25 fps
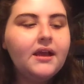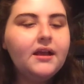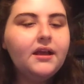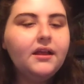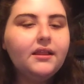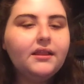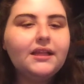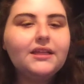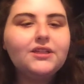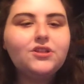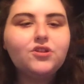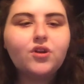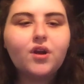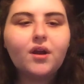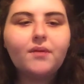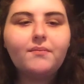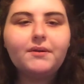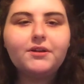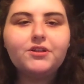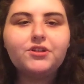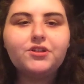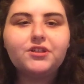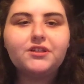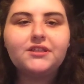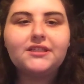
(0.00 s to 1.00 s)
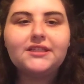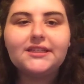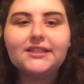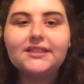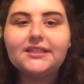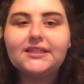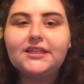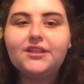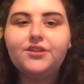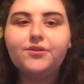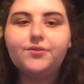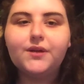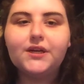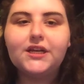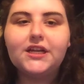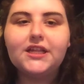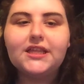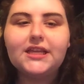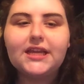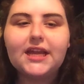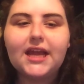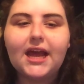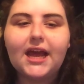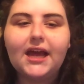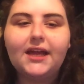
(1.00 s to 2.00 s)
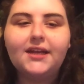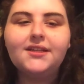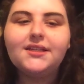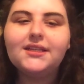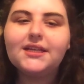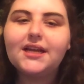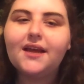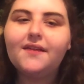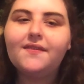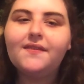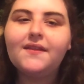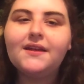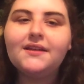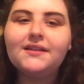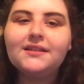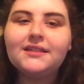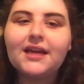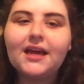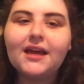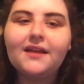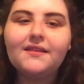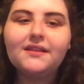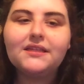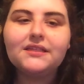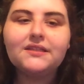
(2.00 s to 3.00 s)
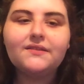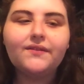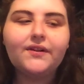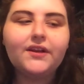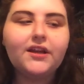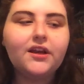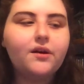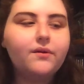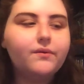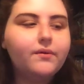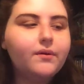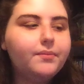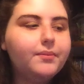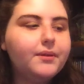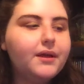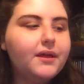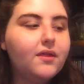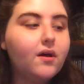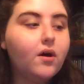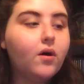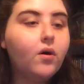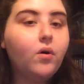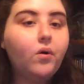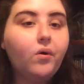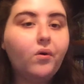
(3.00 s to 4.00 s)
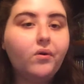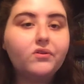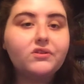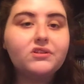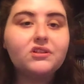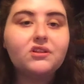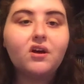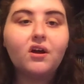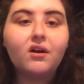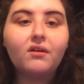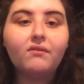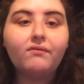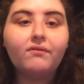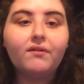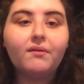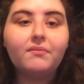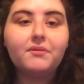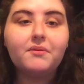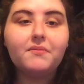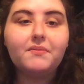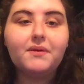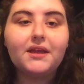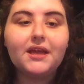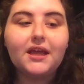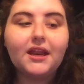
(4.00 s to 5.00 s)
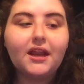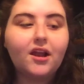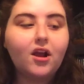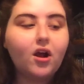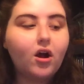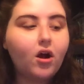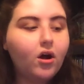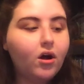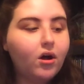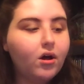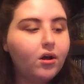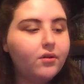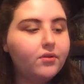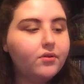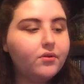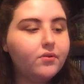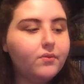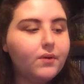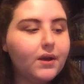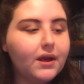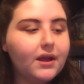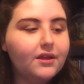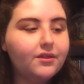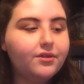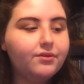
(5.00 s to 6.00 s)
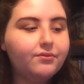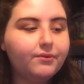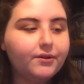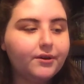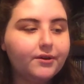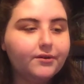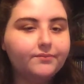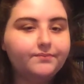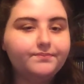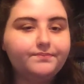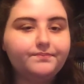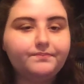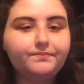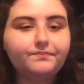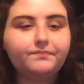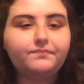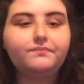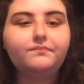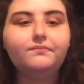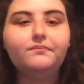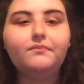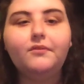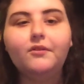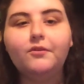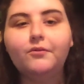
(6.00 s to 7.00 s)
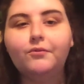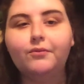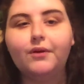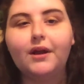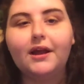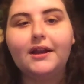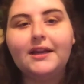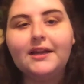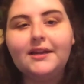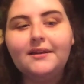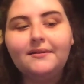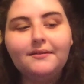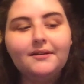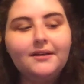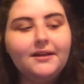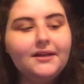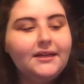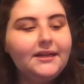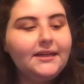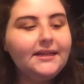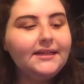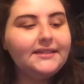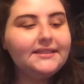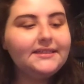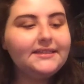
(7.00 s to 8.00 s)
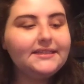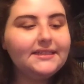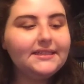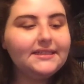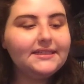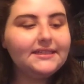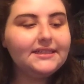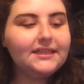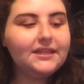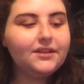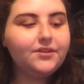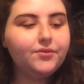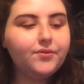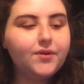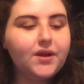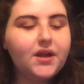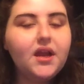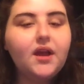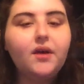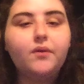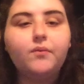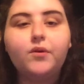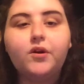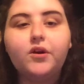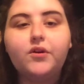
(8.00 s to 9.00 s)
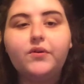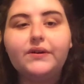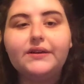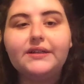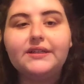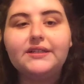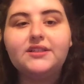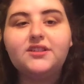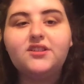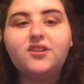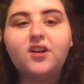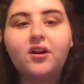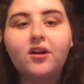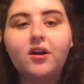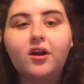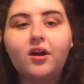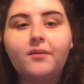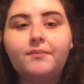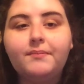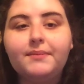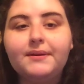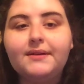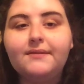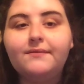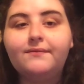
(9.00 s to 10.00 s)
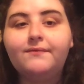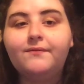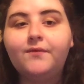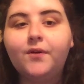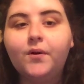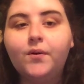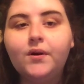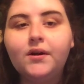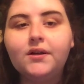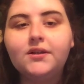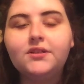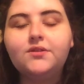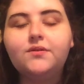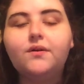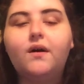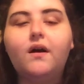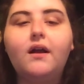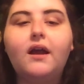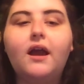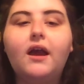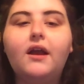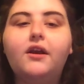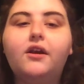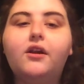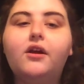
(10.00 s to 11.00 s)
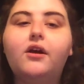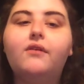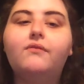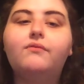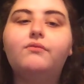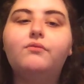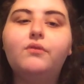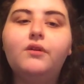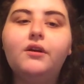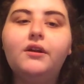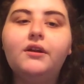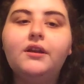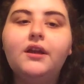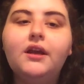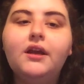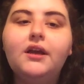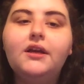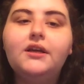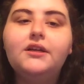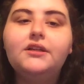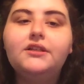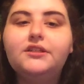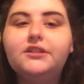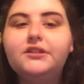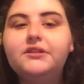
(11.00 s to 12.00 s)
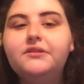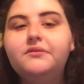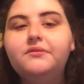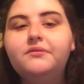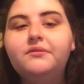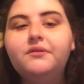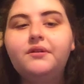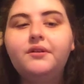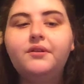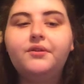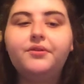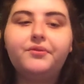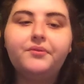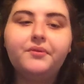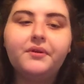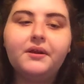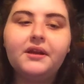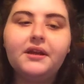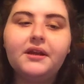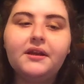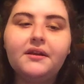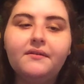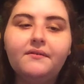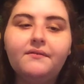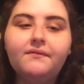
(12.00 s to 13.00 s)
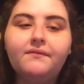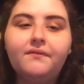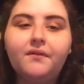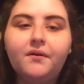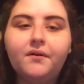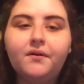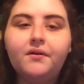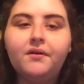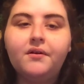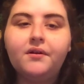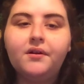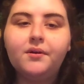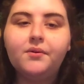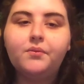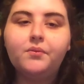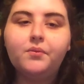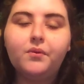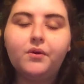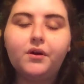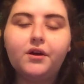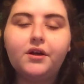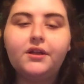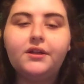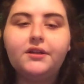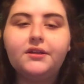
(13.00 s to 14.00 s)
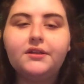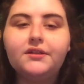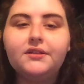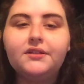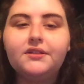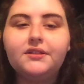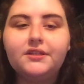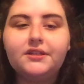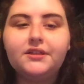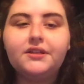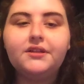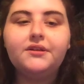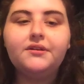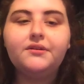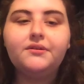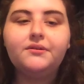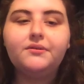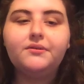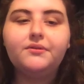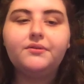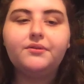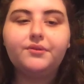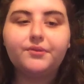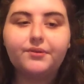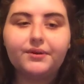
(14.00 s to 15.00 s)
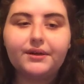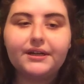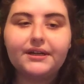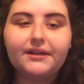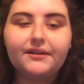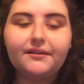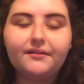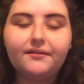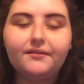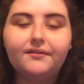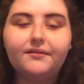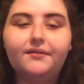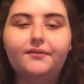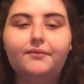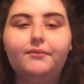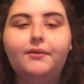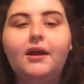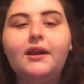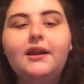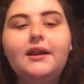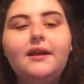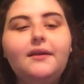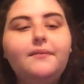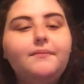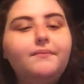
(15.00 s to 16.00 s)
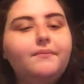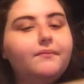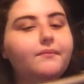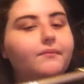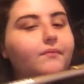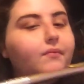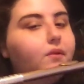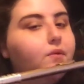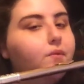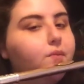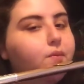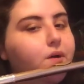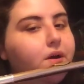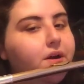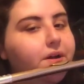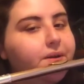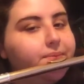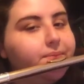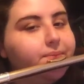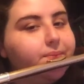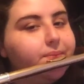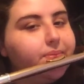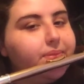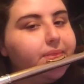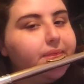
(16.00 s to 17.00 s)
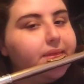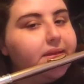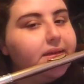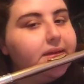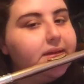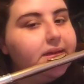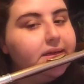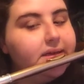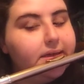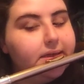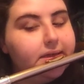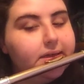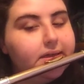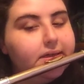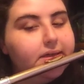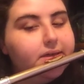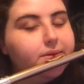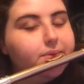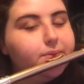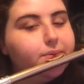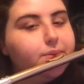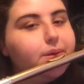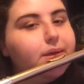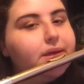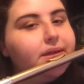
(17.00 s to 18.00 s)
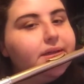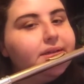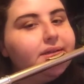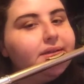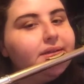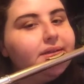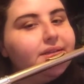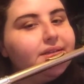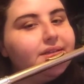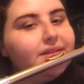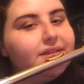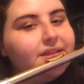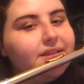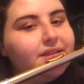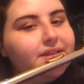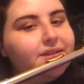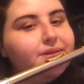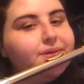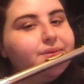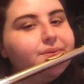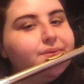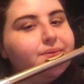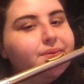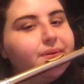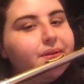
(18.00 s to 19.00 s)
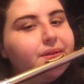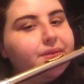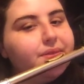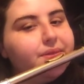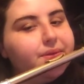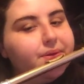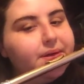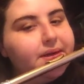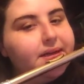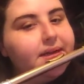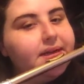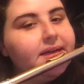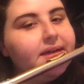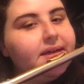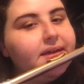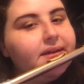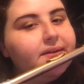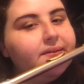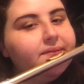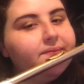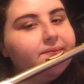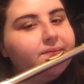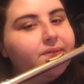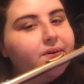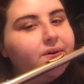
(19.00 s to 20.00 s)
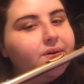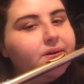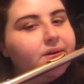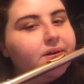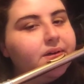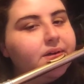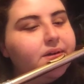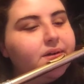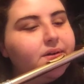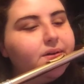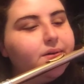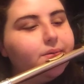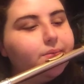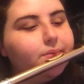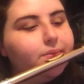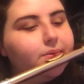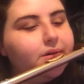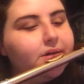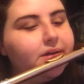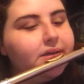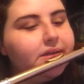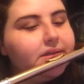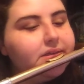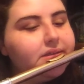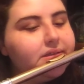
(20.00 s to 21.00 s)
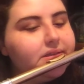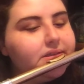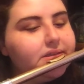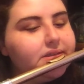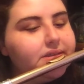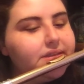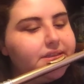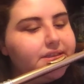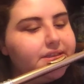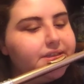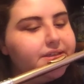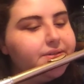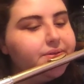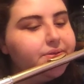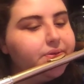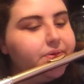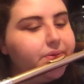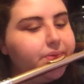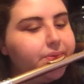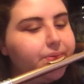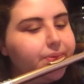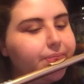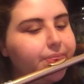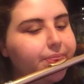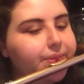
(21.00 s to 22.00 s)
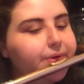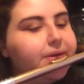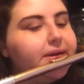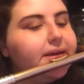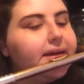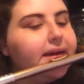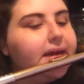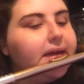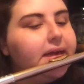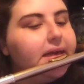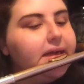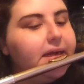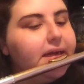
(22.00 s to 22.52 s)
Let's try measure 63 to the end, and then to end this video, we'll play the whole song from the beginning all the way through. Ready? 63, and we're going to start on beat 4, so I'll count it off. 1, 2, 3, 4, 1, 2, 3. Ready? 1, 1, 2, 3, 4, 1, 2, 3.